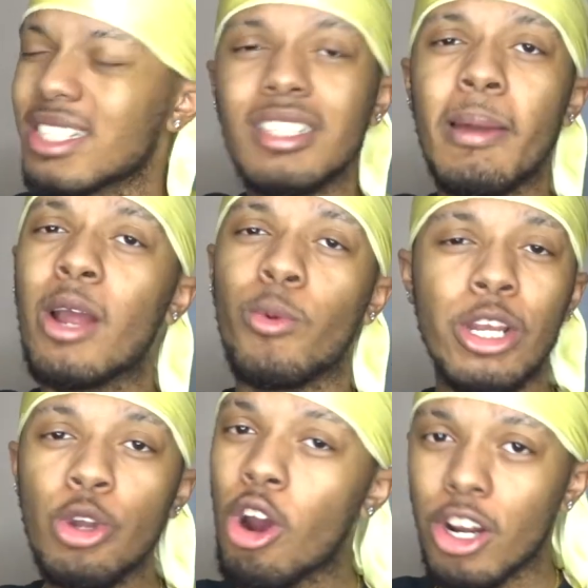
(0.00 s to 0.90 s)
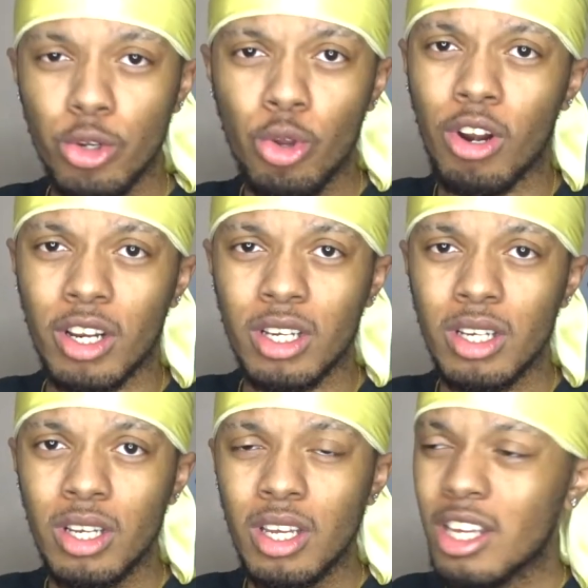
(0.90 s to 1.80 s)
Doesn't matter where you are in New York.
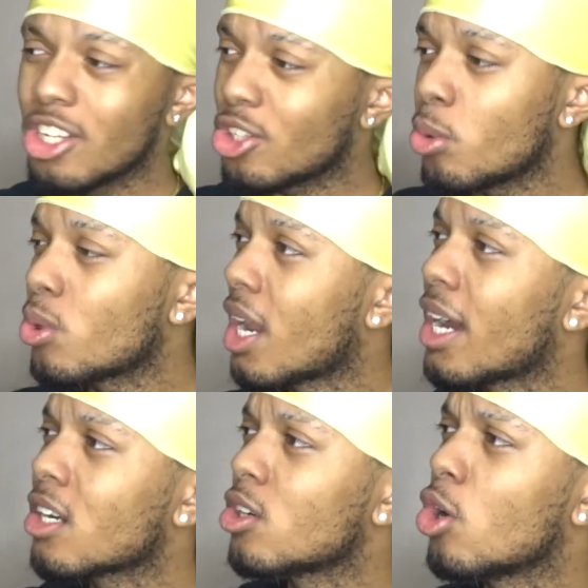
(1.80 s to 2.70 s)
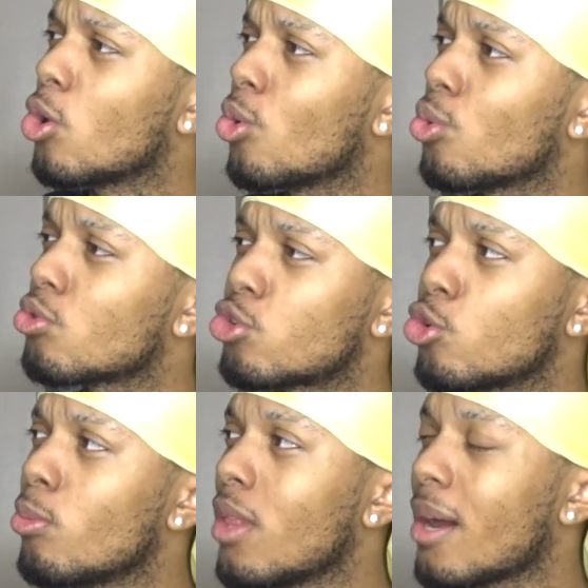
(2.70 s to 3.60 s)
You will not go
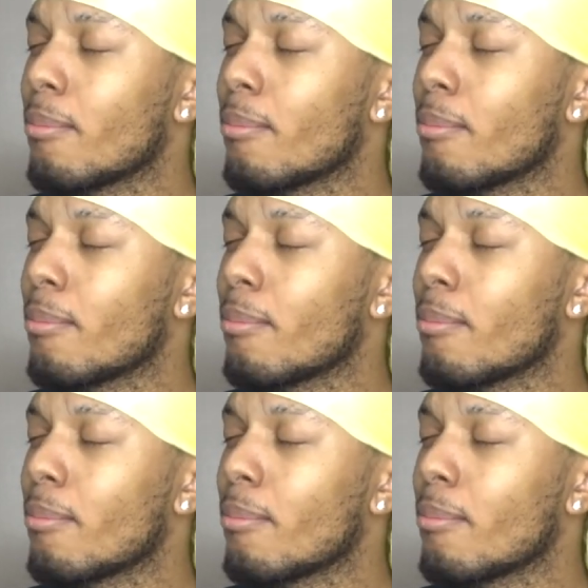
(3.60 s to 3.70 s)
2 blocks.